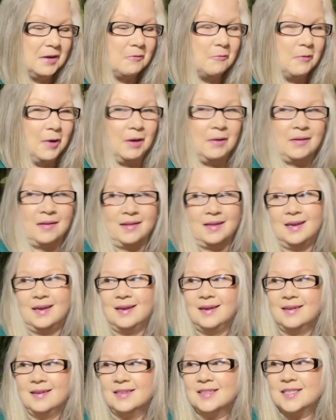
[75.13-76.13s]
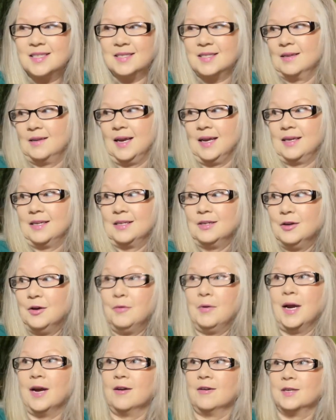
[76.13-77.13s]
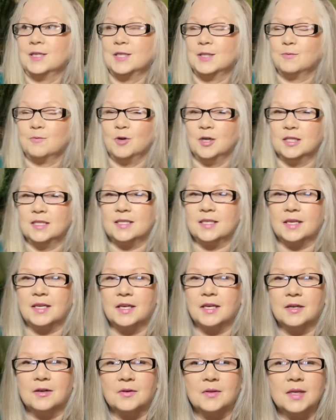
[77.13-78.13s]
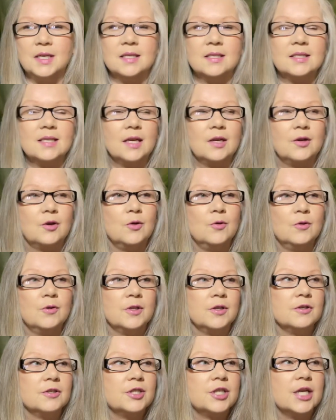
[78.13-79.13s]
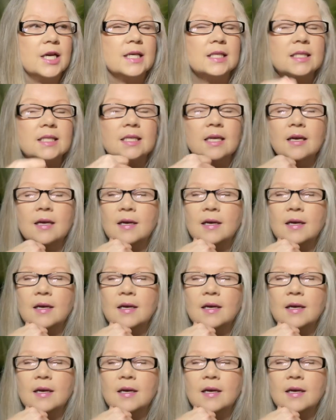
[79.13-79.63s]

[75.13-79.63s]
Well, this is like no Aries wants to hear this. Like, cool your jets.